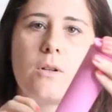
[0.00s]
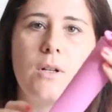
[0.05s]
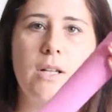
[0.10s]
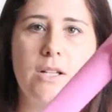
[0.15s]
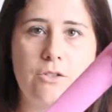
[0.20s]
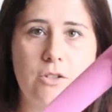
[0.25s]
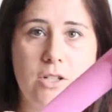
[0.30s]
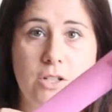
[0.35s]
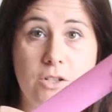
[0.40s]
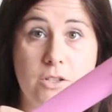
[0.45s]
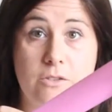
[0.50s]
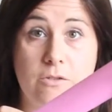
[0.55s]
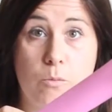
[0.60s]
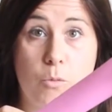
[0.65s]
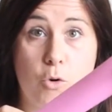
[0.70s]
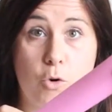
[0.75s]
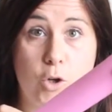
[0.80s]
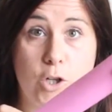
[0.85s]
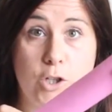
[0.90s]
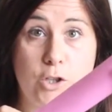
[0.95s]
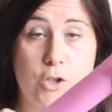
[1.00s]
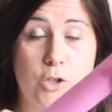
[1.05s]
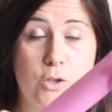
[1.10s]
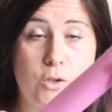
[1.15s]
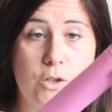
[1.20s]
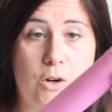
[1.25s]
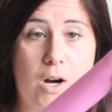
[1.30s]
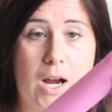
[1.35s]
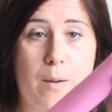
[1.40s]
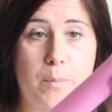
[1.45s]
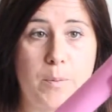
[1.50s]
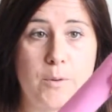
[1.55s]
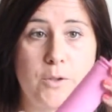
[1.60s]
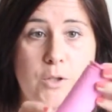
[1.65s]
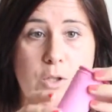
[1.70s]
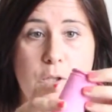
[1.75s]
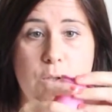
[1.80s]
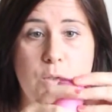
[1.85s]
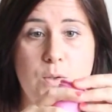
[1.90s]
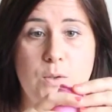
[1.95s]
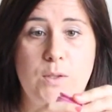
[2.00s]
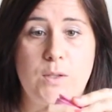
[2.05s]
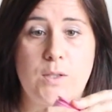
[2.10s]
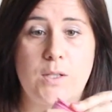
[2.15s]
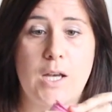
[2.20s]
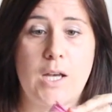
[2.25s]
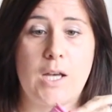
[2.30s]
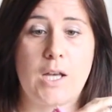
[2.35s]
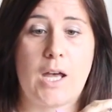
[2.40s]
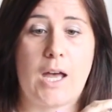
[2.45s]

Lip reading: so literally just from orange juice or apple juice.